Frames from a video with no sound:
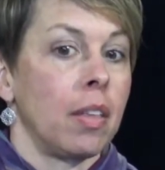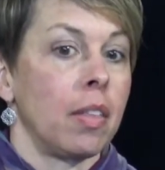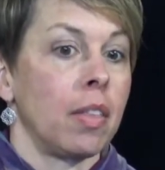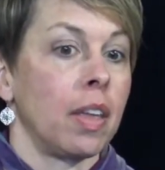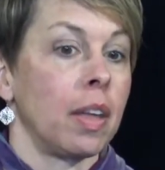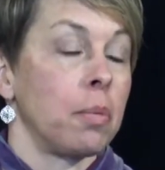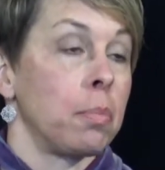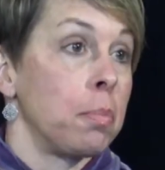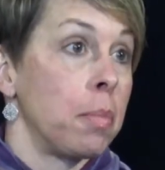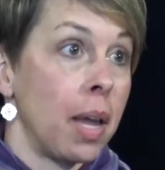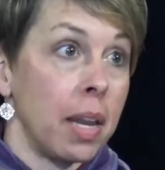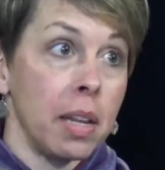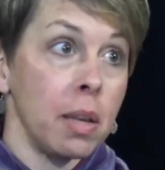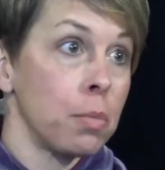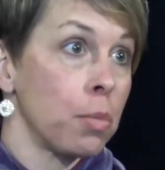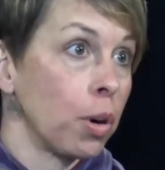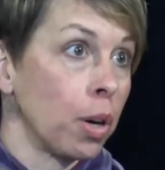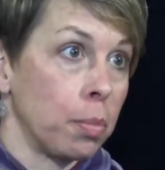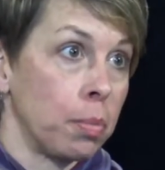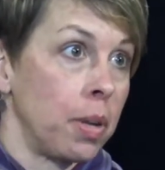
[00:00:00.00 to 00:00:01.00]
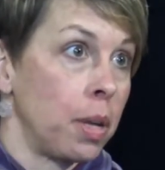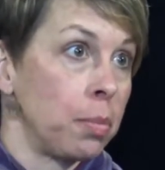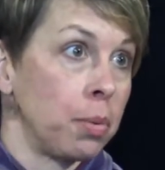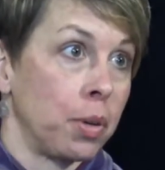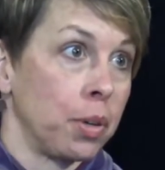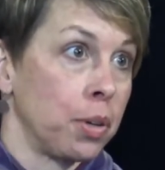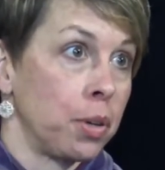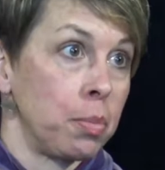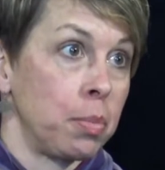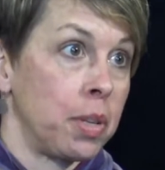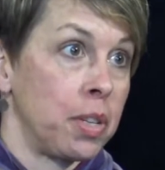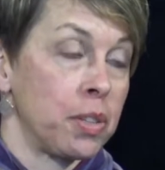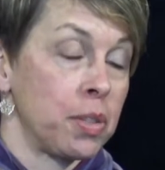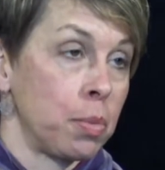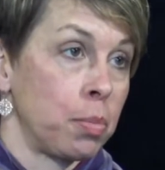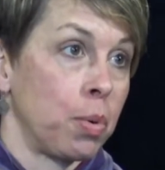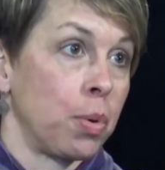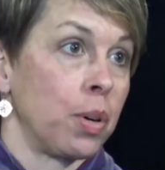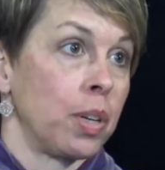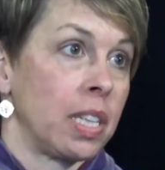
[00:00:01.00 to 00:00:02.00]
then many more people could be
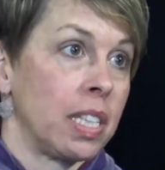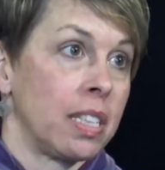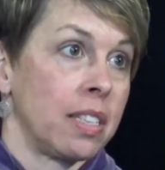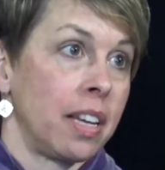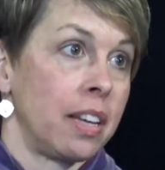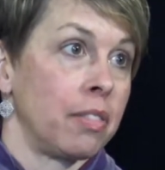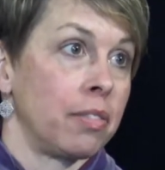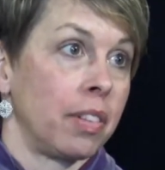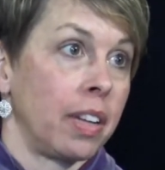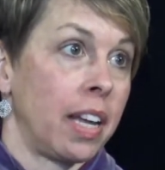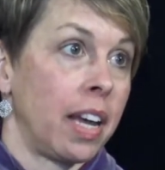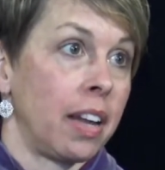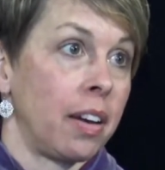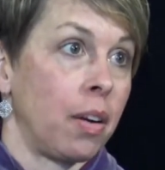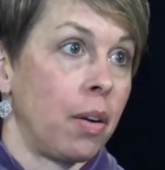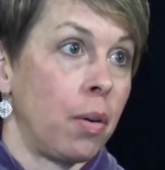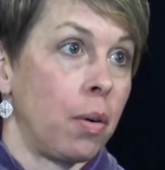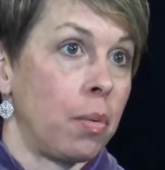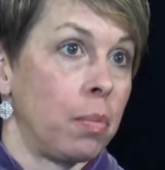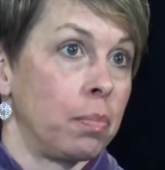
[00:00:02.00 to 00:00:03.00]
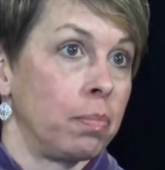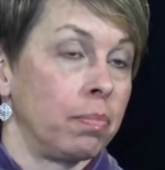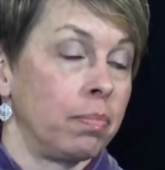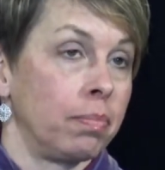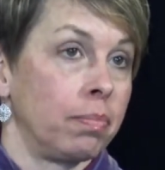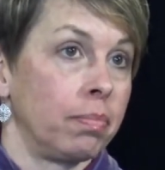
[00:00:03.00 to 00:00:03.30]
supported safely at home.